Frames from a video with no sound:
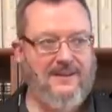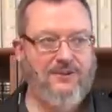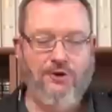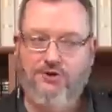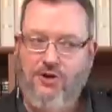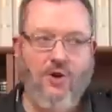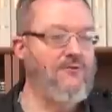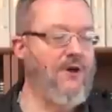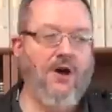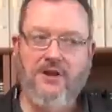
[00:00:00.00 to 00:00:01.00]
There's no
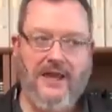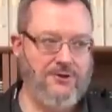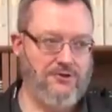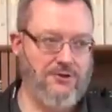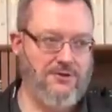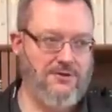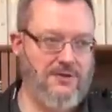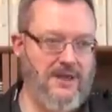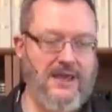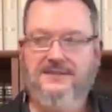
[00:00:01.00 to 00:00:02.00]
fallen angel
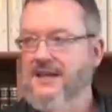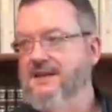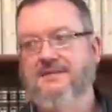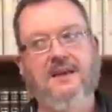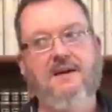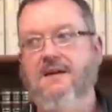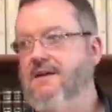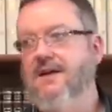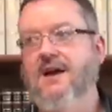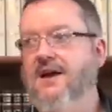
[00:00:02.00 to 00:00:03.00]
has anything on
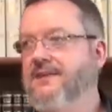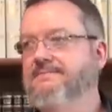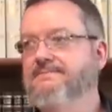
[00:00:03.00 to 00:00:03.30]
our God.